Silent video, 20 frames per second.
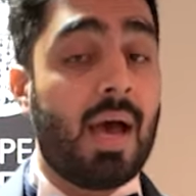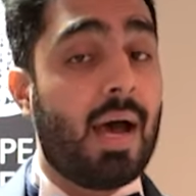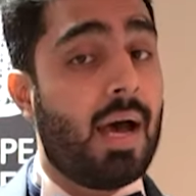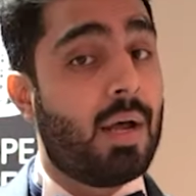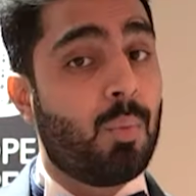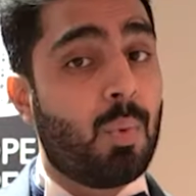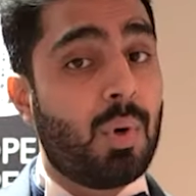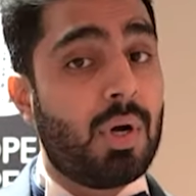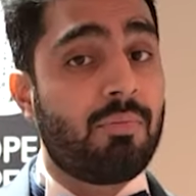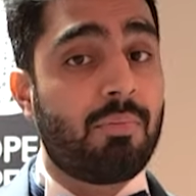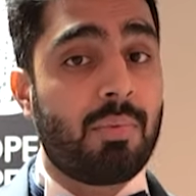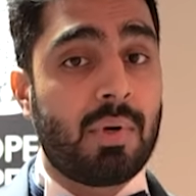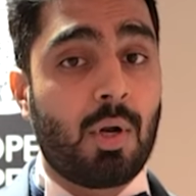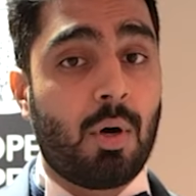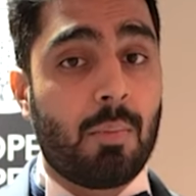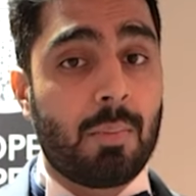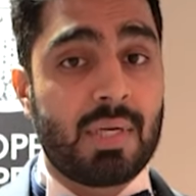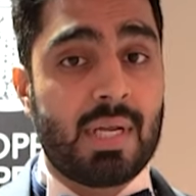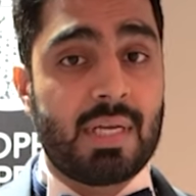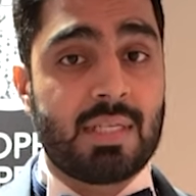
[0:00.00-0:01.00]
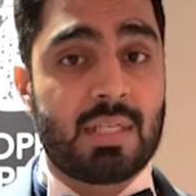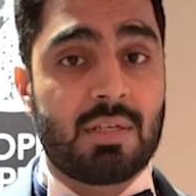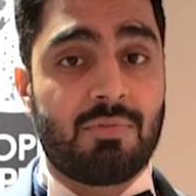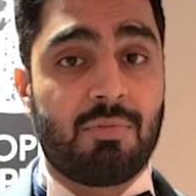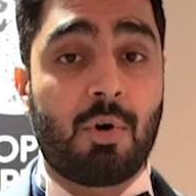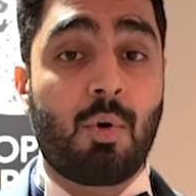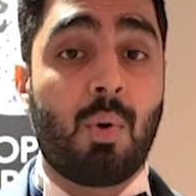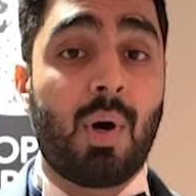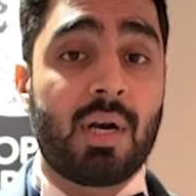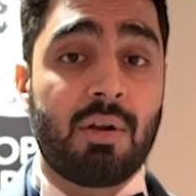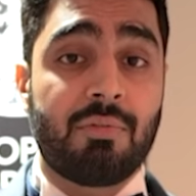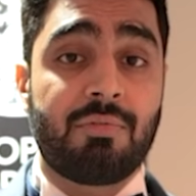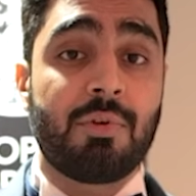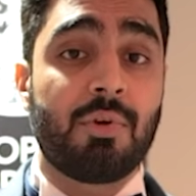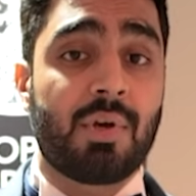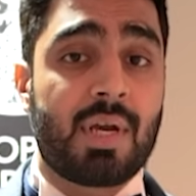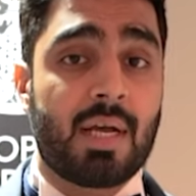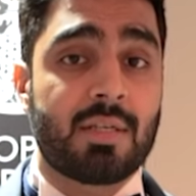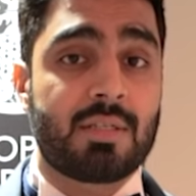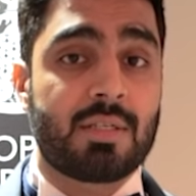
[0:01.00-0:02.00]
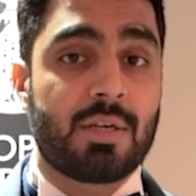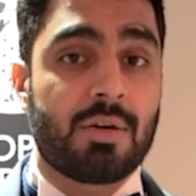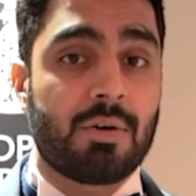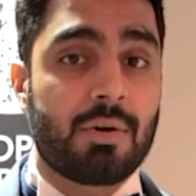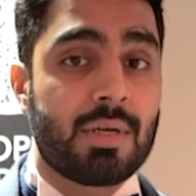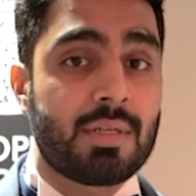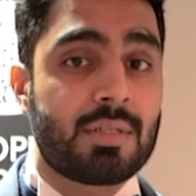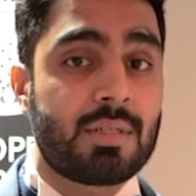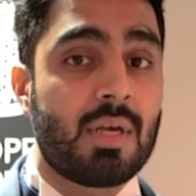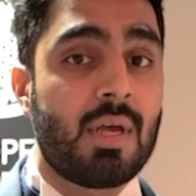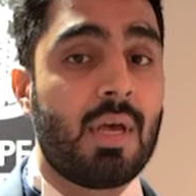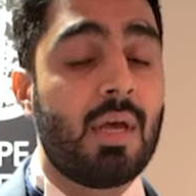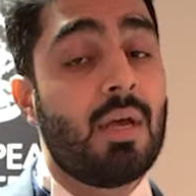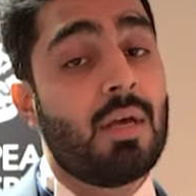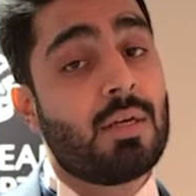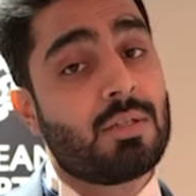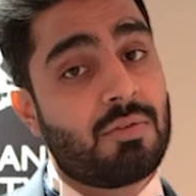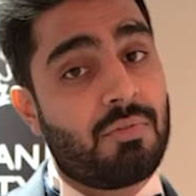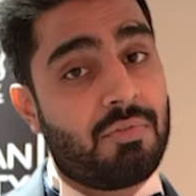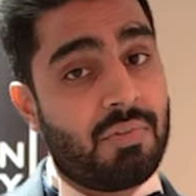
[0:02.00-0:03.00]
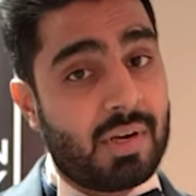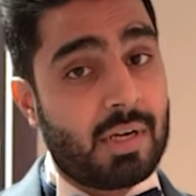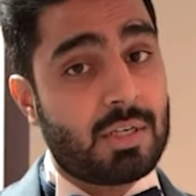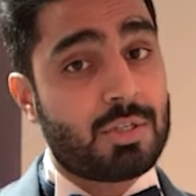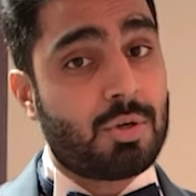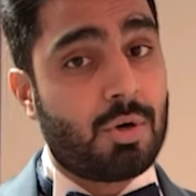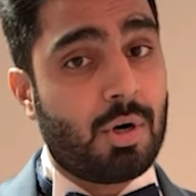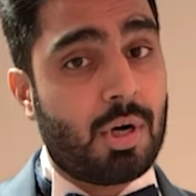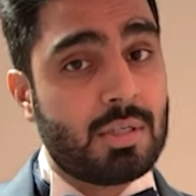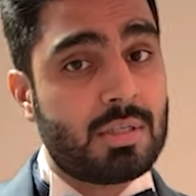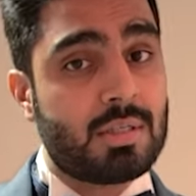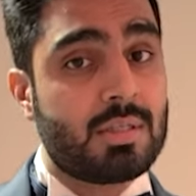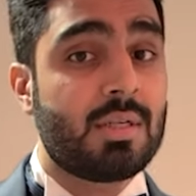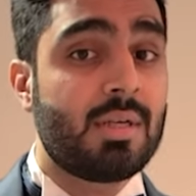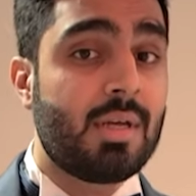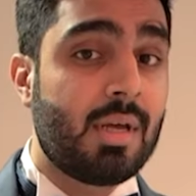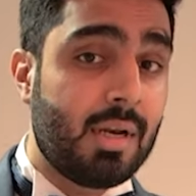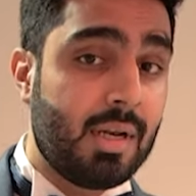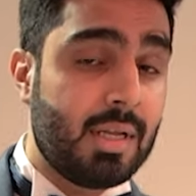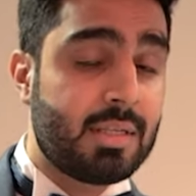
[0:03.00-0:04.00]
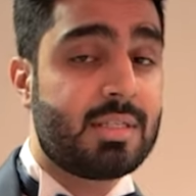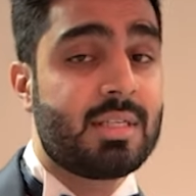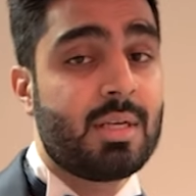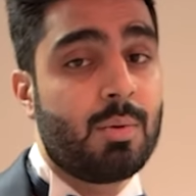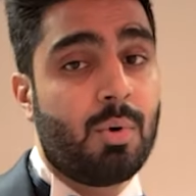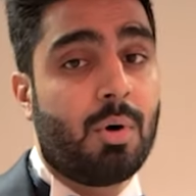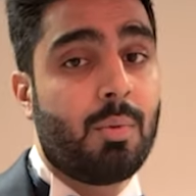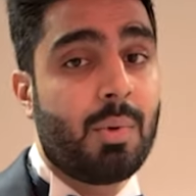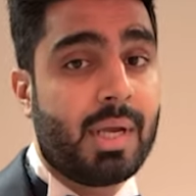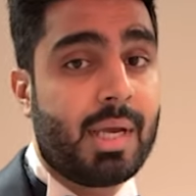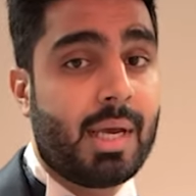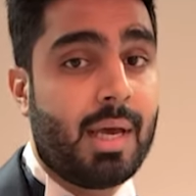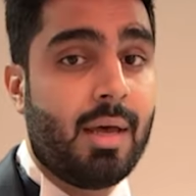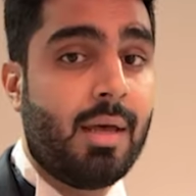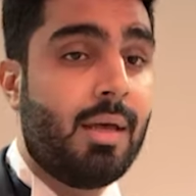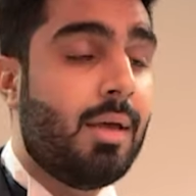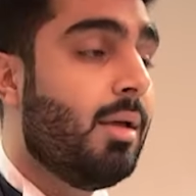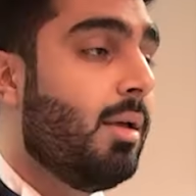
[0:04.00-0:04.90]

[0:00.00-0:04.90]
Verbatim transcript: And we've been nominated for quite a few categories, so fingers crossed, let's see what we get.